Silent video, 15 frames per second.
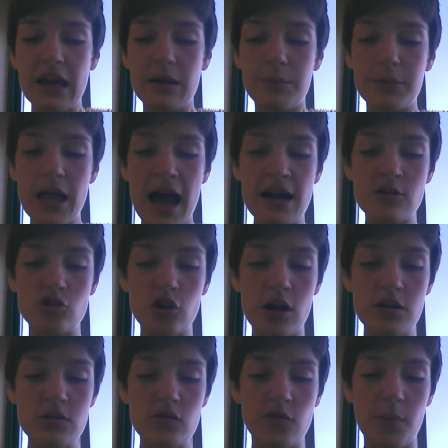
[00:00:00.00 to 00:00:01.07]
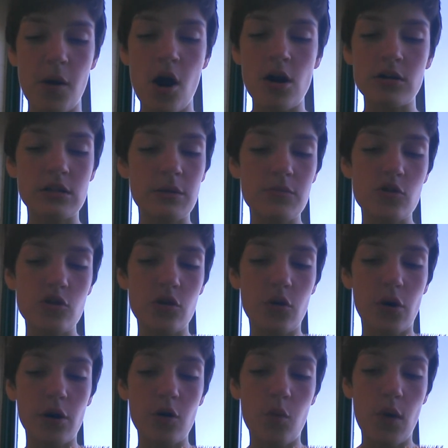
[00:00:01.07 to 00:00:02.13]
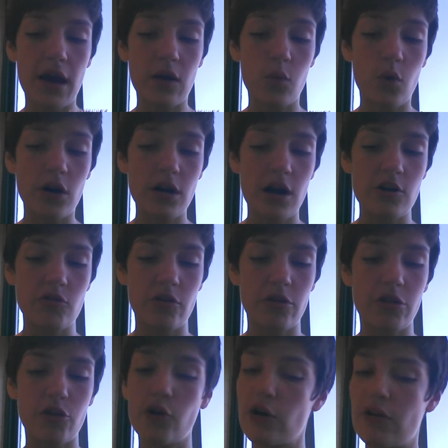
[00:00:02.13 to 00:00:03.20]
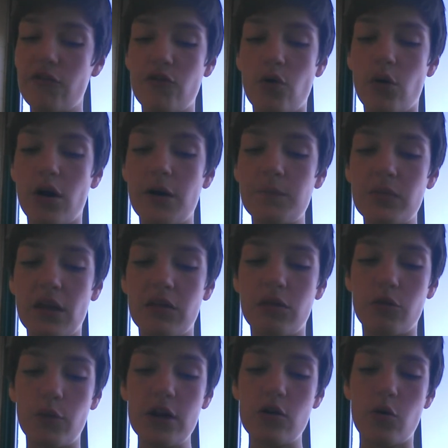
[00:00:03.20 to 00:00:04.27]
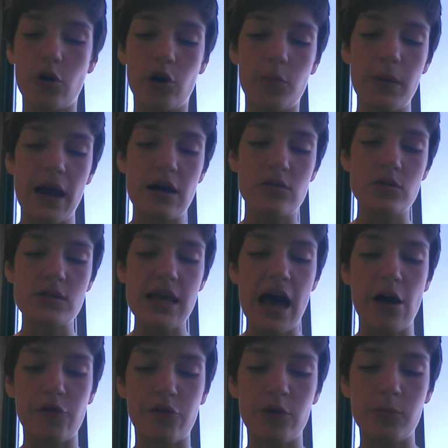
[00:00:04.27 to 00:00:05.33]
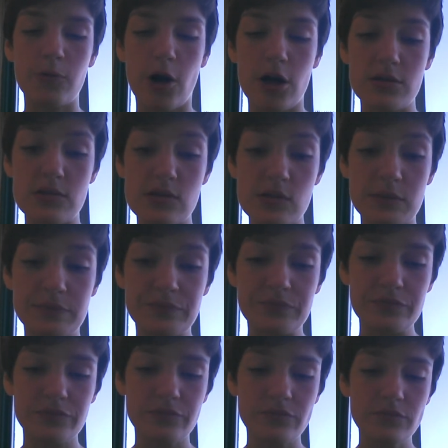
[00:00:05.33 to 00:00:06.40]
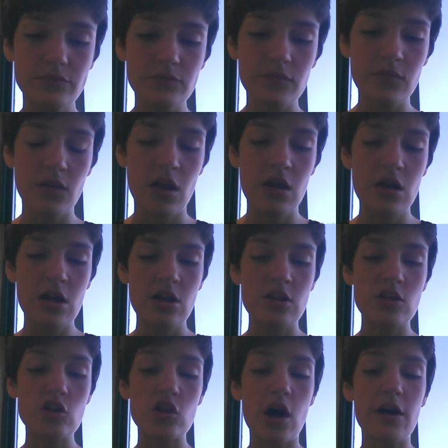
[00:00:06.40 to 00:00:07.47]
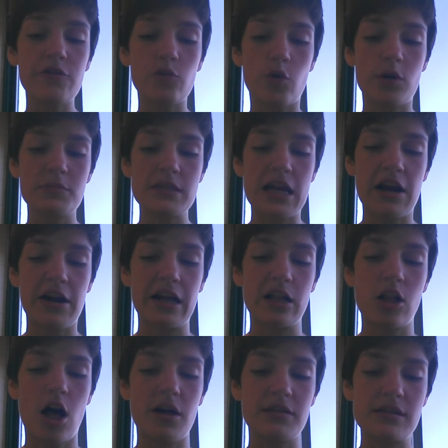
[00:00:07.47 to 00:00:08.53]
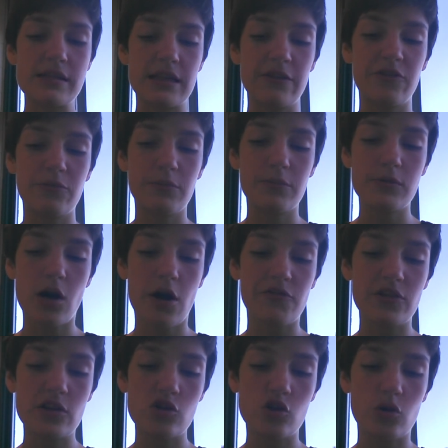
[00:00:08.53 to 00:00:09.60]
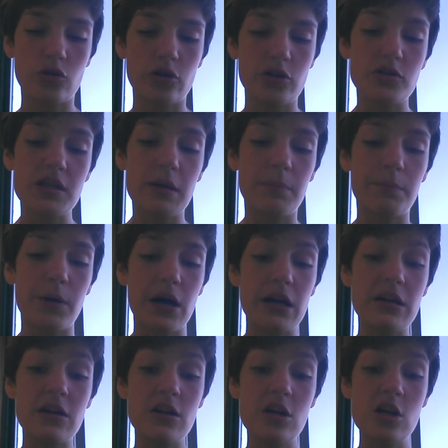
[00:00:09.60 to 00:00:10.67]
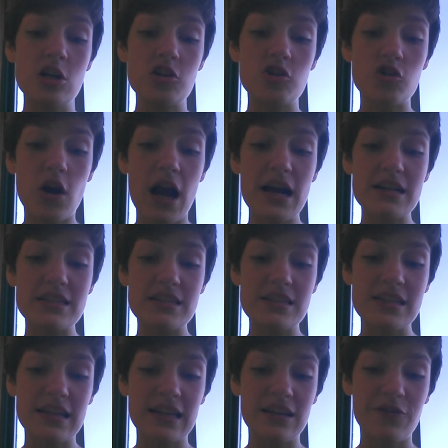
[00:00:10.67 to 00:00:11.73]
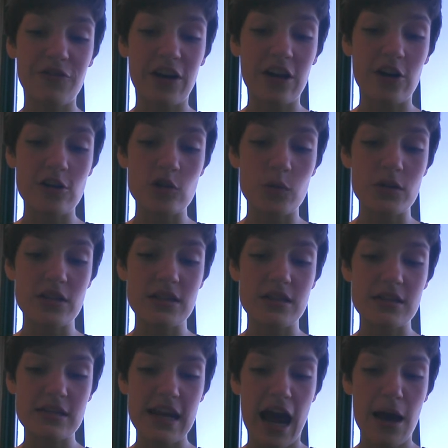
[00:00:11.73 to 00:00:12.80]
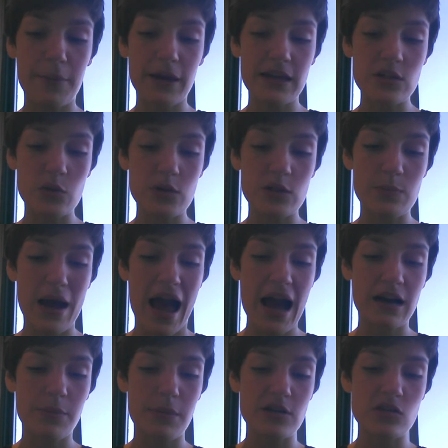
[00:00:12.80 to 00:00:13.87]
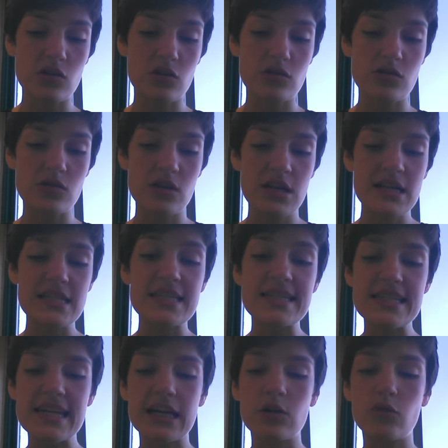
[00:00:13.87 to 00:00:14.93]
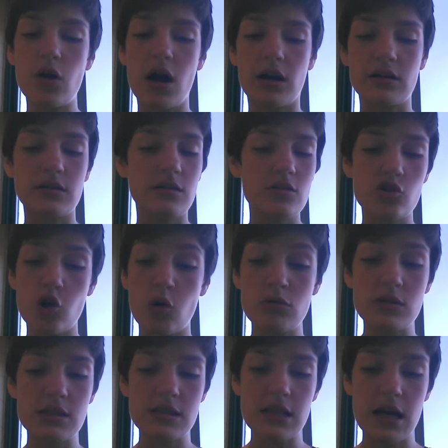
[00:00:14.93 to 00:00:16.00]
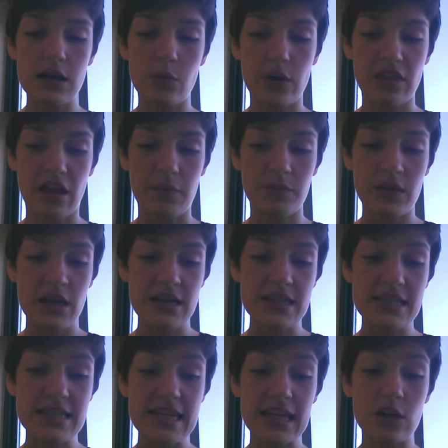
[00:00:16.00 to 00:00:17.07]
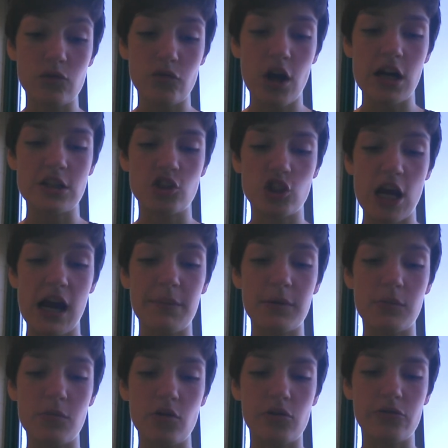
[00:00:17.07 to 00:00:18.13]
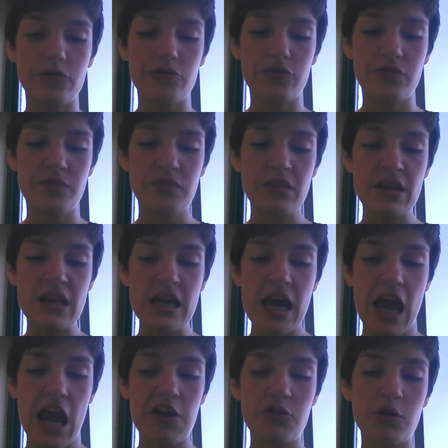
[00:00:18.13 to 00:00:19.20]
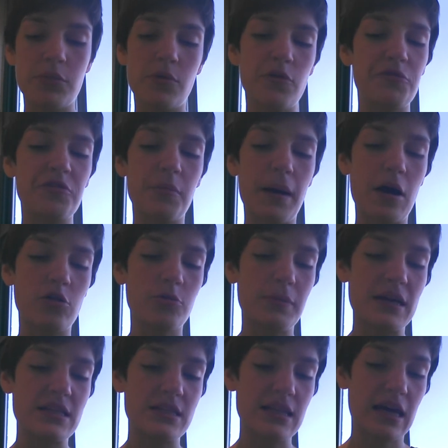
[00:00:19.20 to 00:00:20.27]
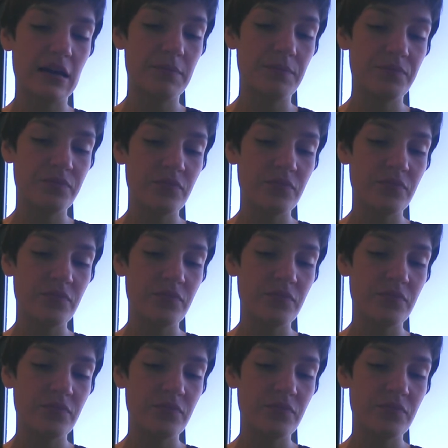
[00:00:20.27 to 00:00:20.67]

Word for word: In black trunks from Harlem, New York, weighing 134 and three quarter pounds, Alfred Brooks. The soft, warm terry cloth slipped off his shoulders, and Bud, dry, stick fingers were stabbing into his back muscles. Stick and run. Don't slug with him. Stick and run. Jab and move. Henry moved the mouthpiece in.